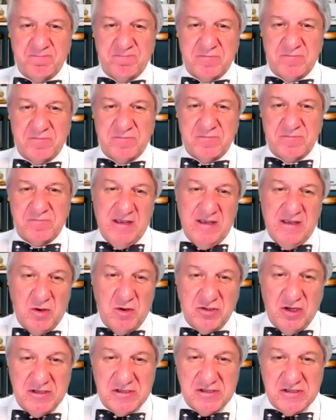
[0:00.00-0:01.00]
He's worked
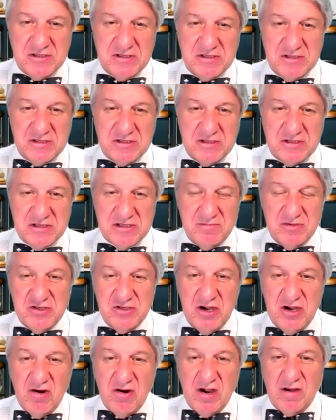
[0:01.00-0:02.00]
on systems
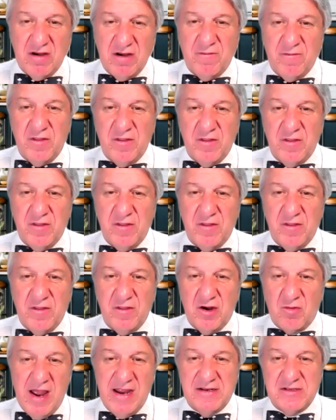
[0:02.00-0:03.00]
engineering for the
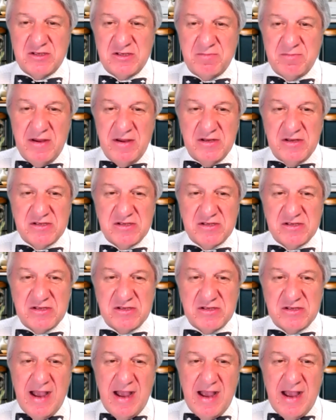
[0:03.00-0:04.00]
Orion space
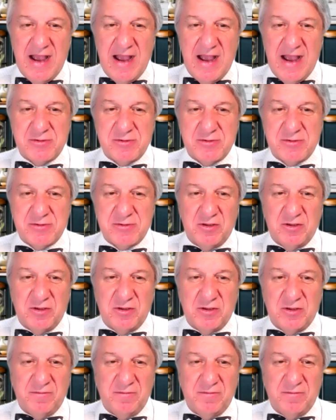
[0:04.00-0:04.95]
capsule flight